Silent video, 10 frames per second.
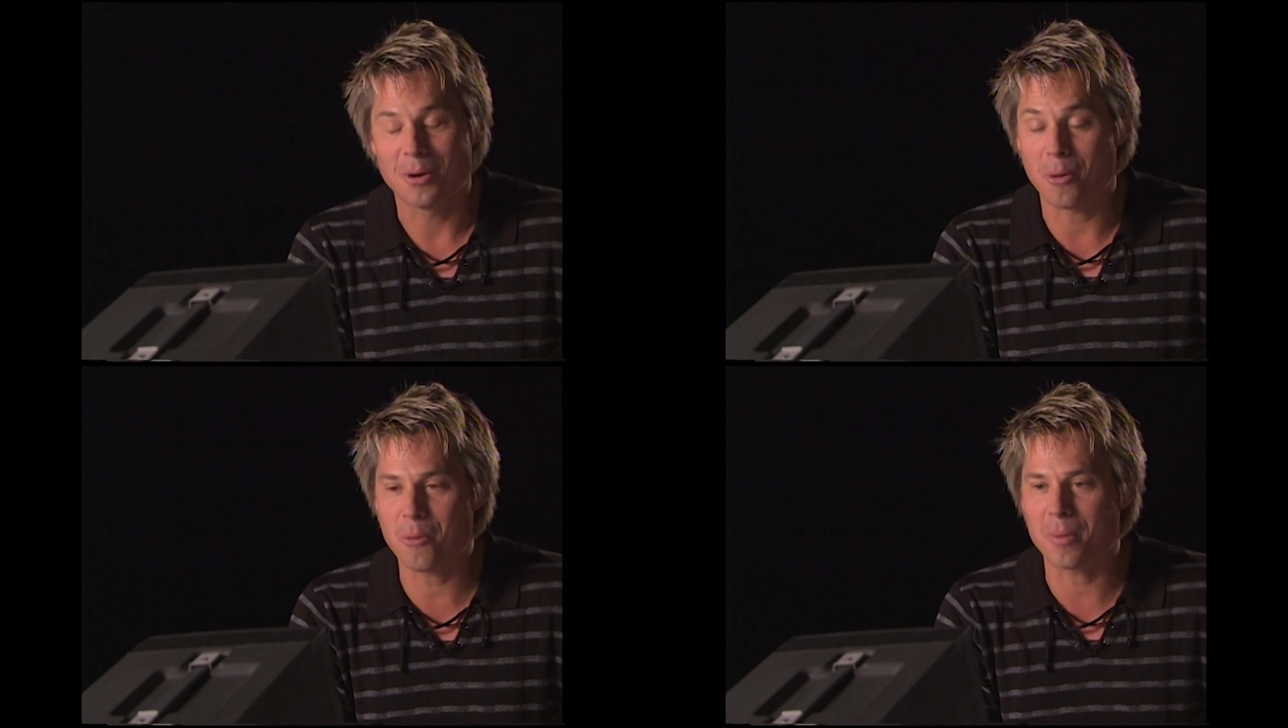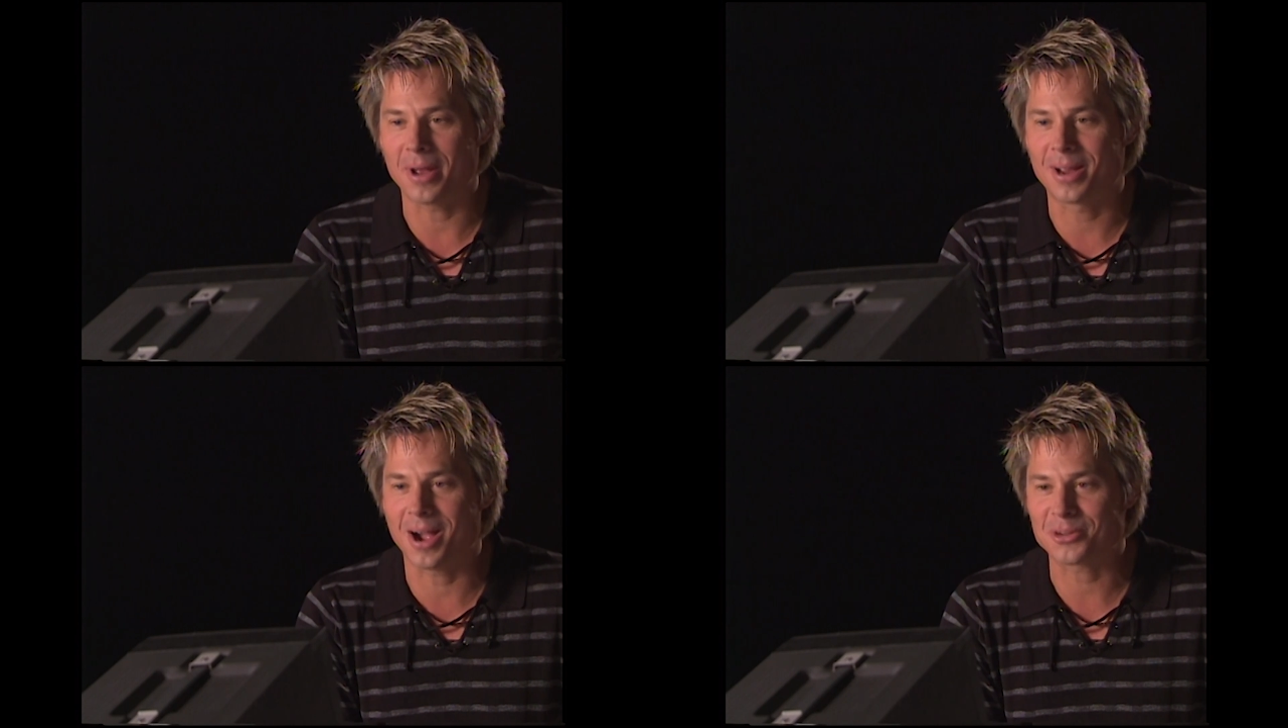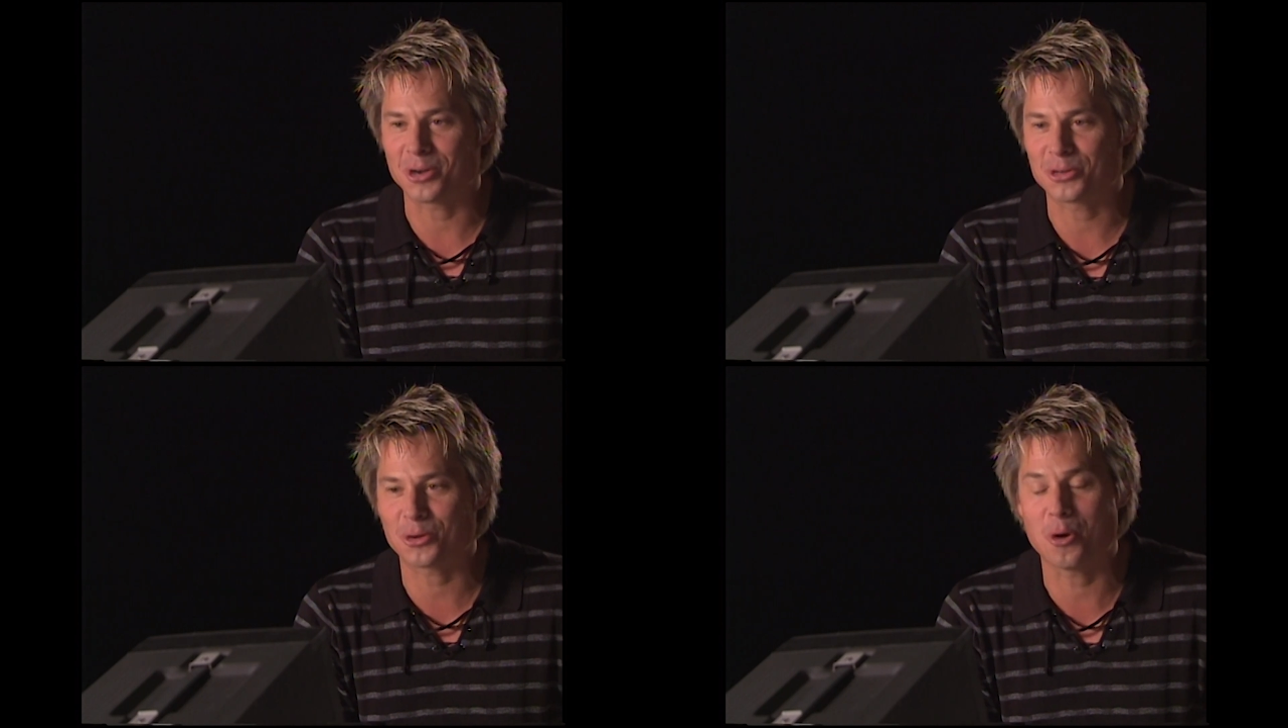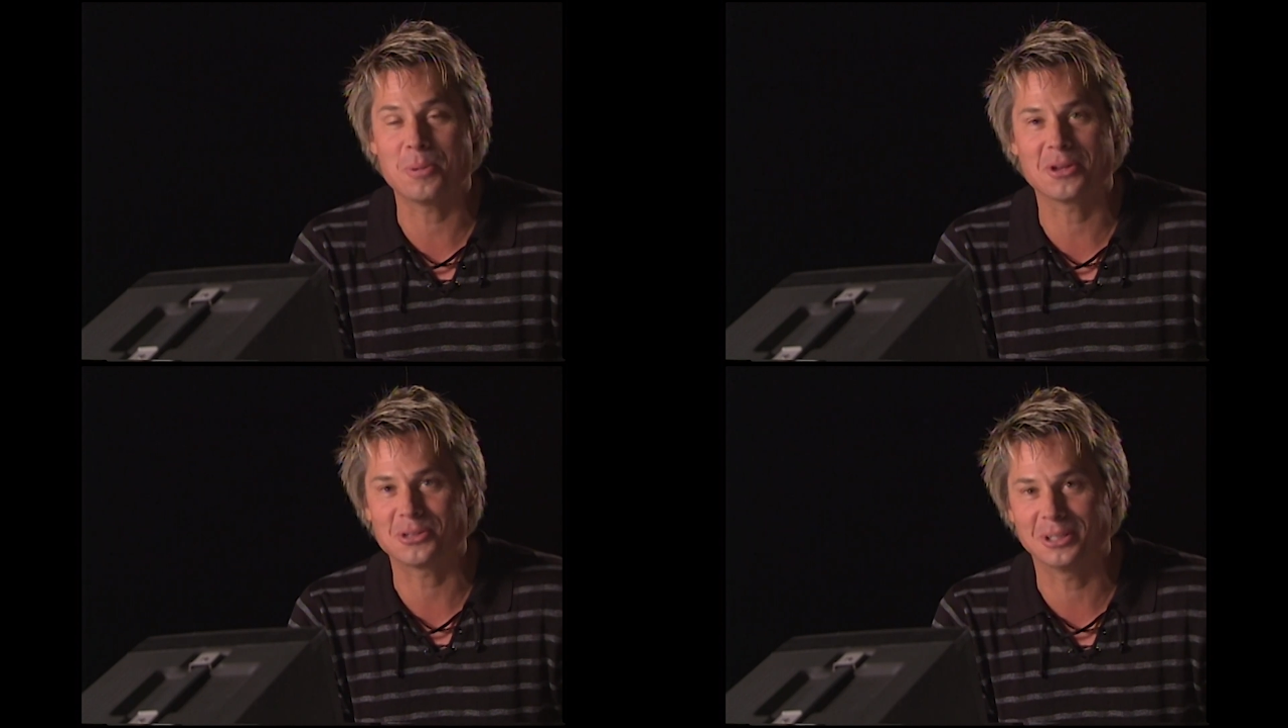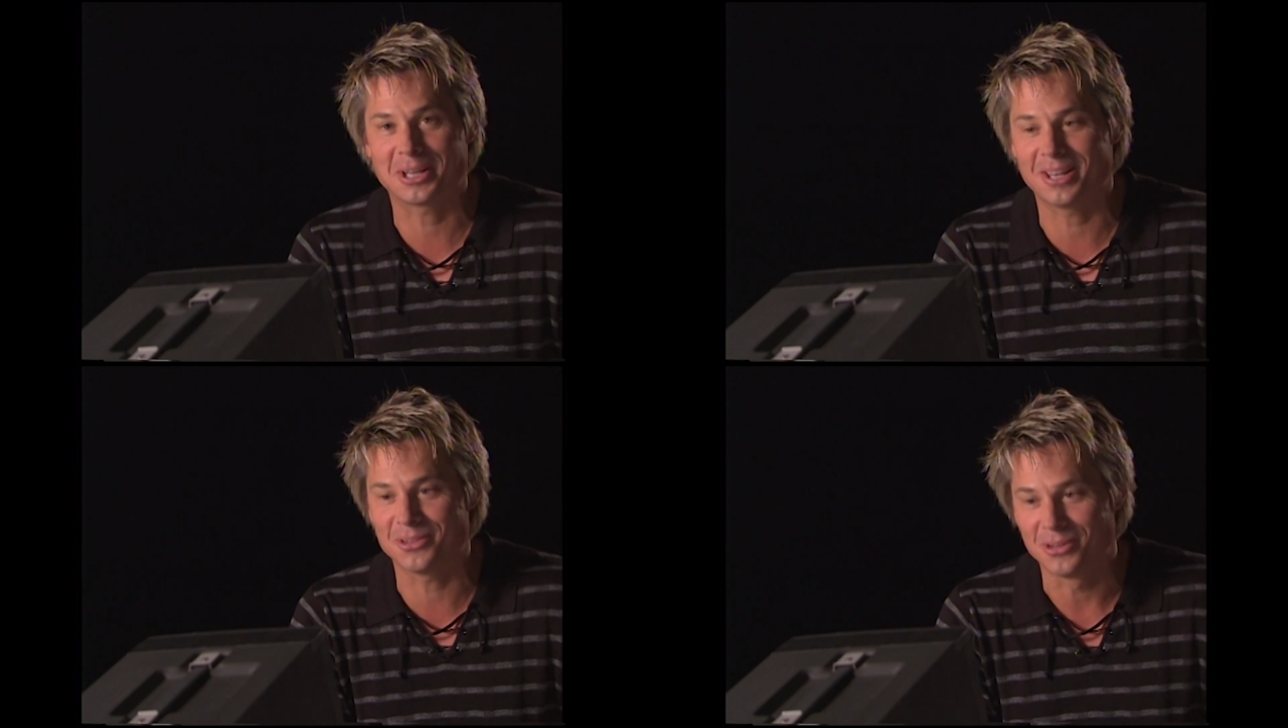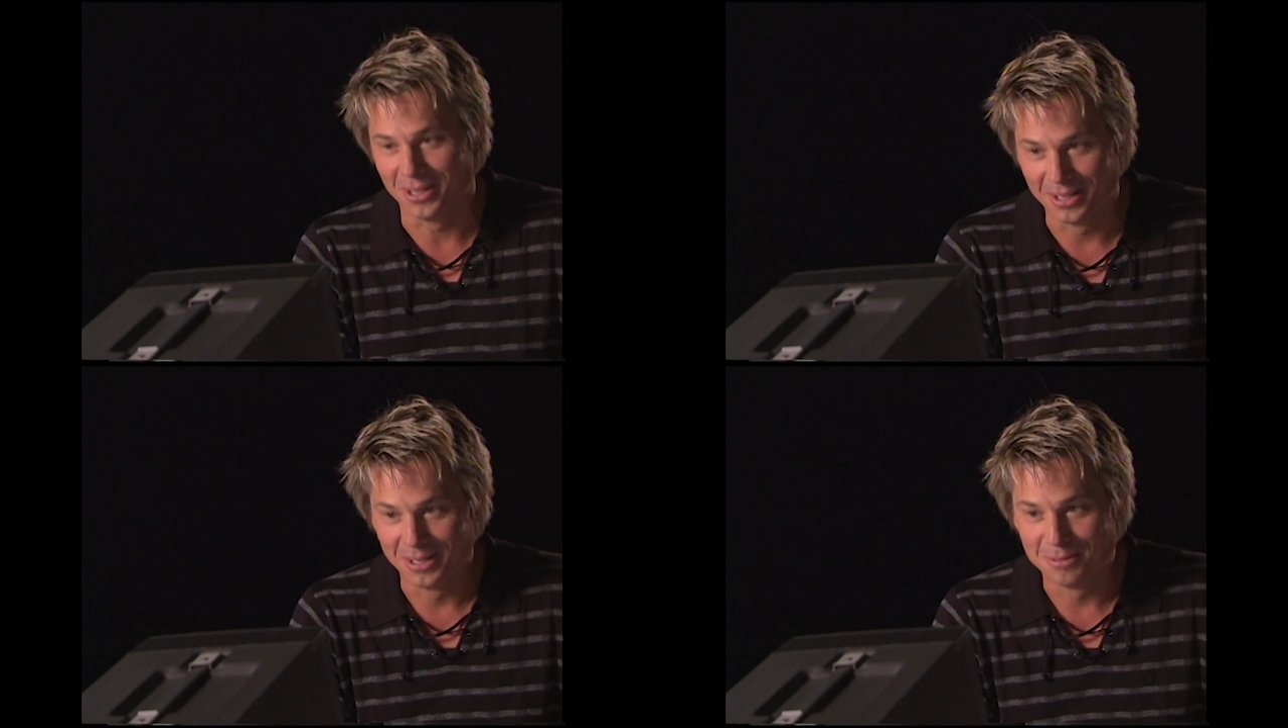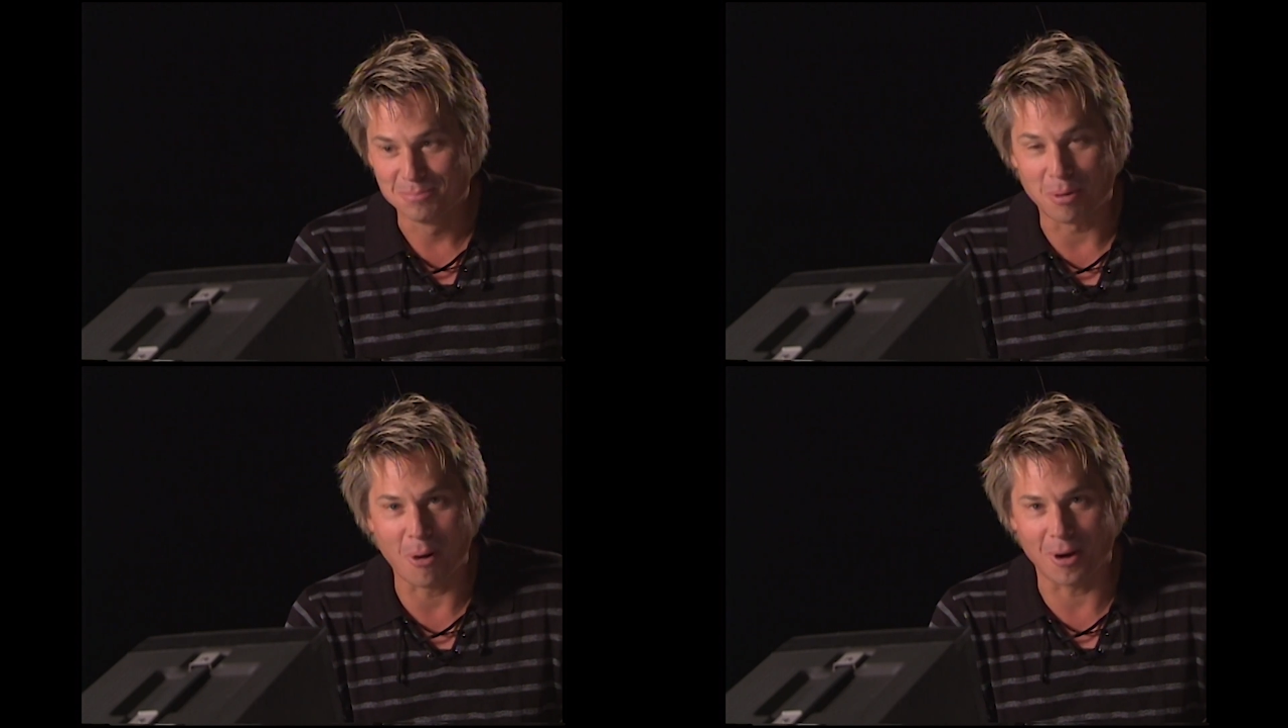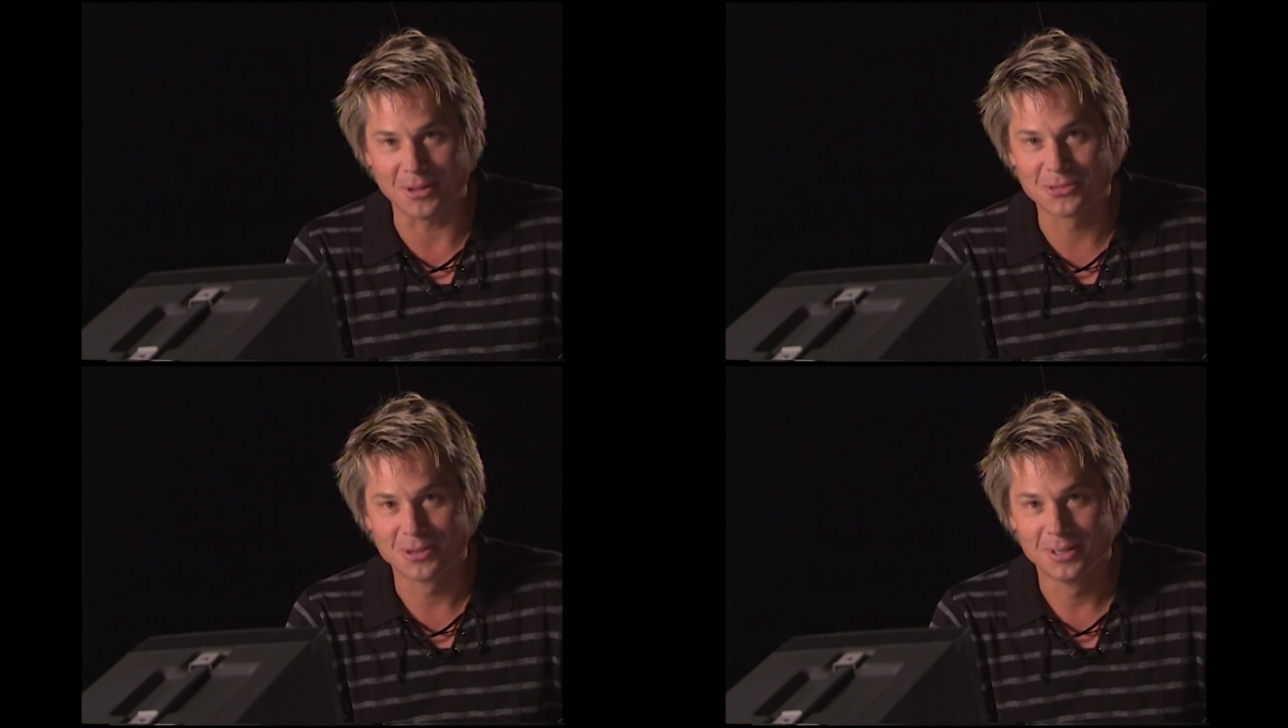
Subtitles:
Oh my gosh, I sure hope he doesn't lick his paws.